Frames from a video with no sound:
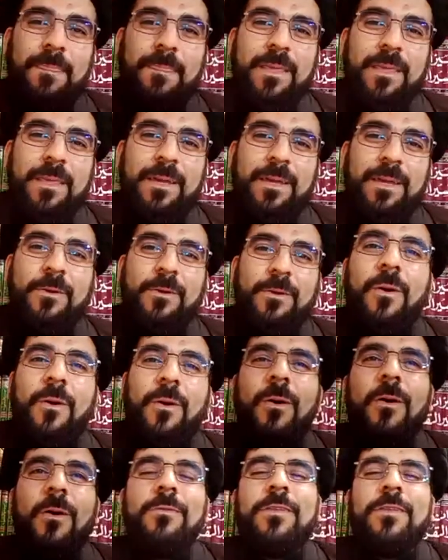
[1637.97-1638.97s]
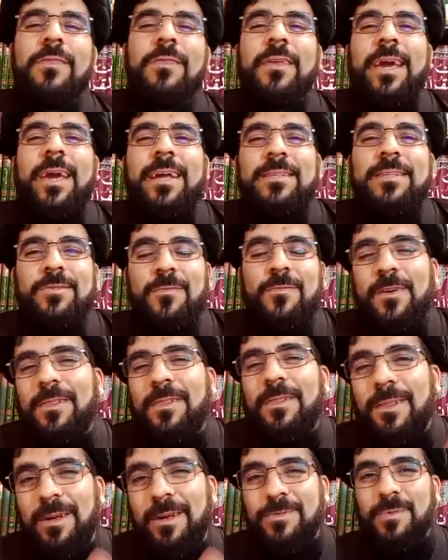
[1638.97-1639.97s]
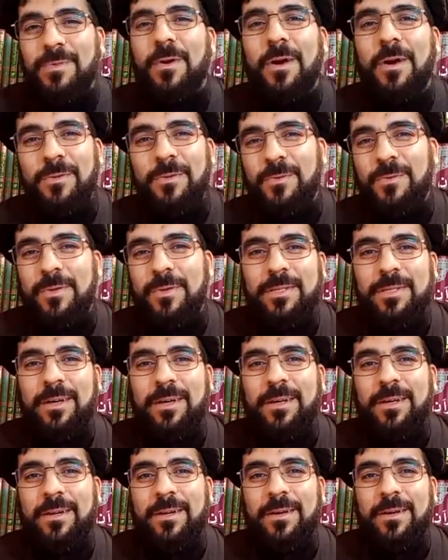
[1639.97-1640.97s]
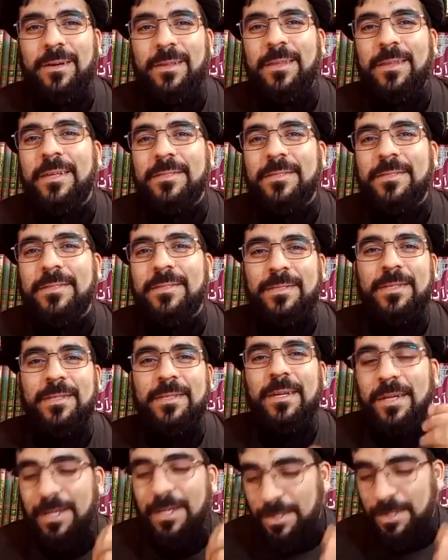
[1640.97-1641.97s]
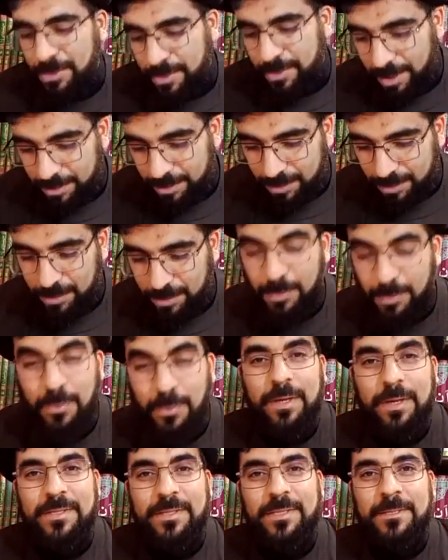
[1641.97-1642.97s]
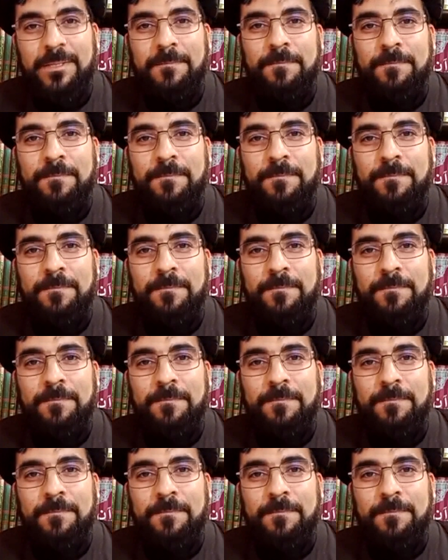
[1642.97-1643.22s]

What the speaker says: You're all in the hands of Allah subhanahu wa ta'ala. Let's try to do this.